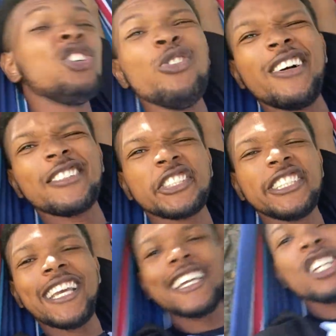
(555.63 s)
You
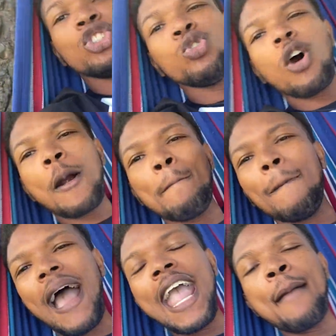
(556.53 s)
understand that you are
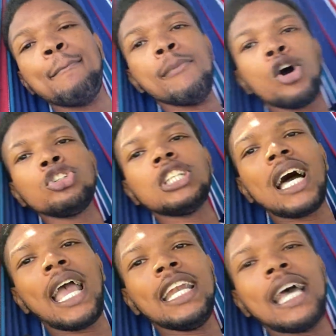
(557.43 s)
a
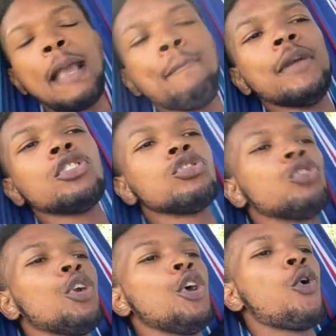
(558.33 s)

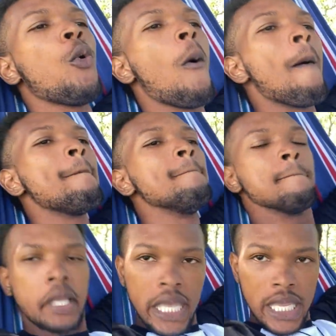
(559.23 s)
multi-dimensional
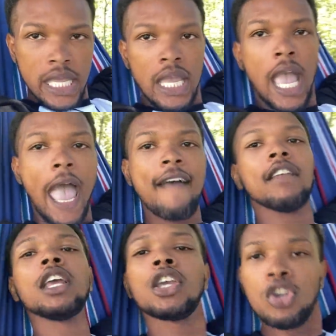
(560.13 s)
being
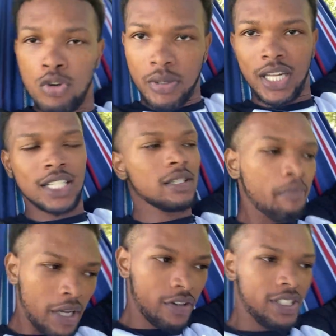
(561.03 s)
having a human
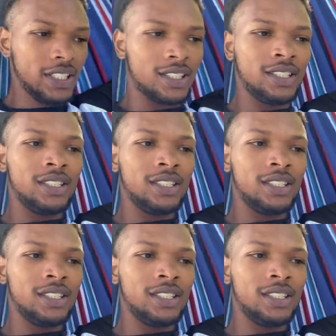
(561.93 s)
experience